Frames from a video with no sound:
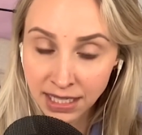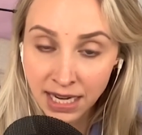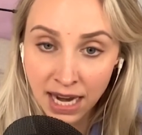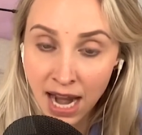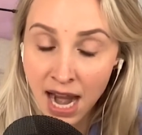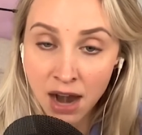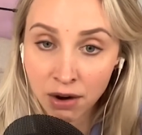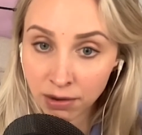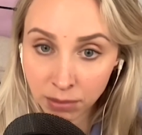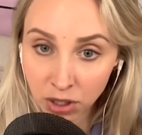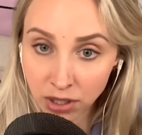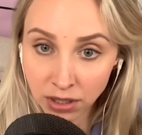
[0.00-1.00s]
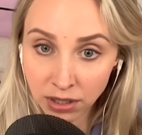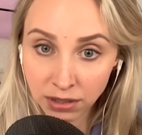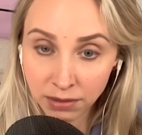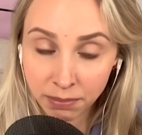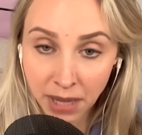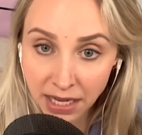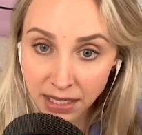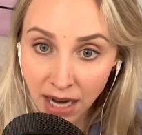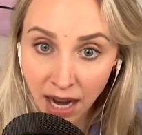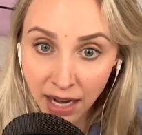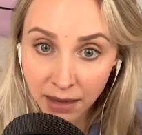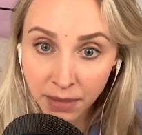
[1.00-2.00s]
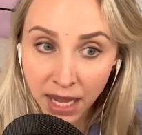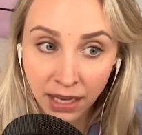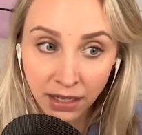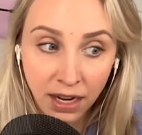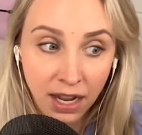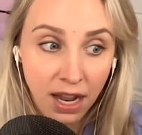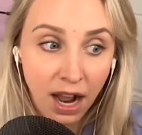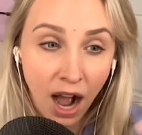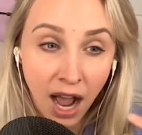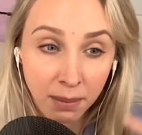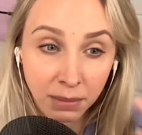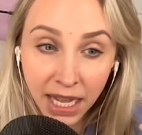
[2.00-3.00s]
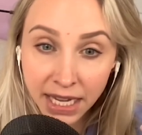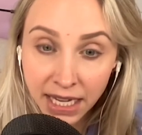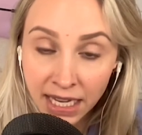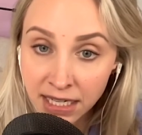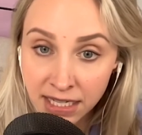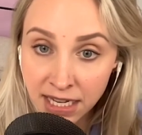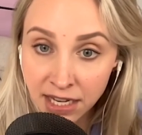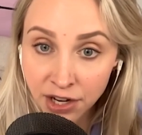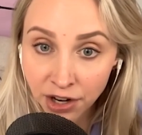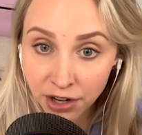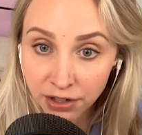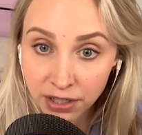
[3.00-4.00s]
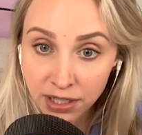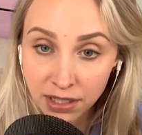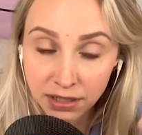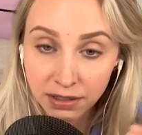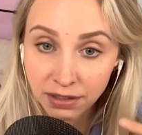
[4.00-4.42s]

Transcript: terrible bedtime and I'm like in tears,